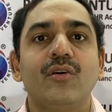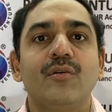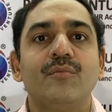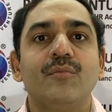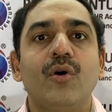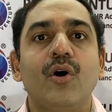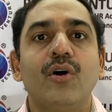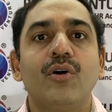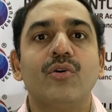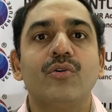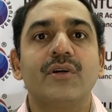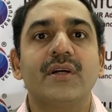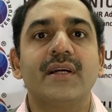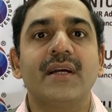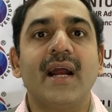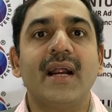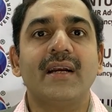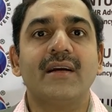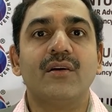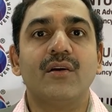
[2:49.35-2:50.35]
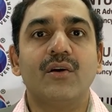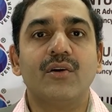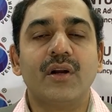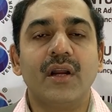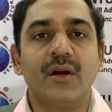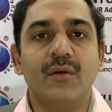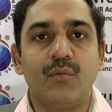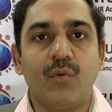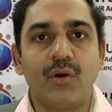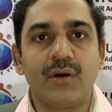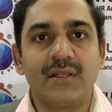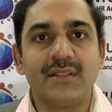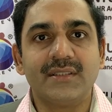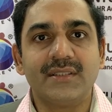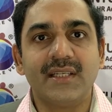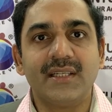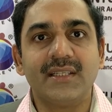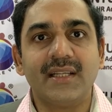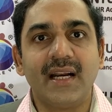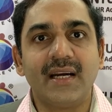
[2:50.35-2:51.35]
more looking at, okay, what is
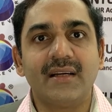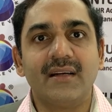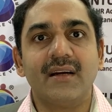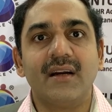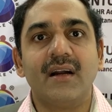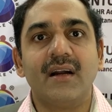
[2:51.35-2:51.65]
it that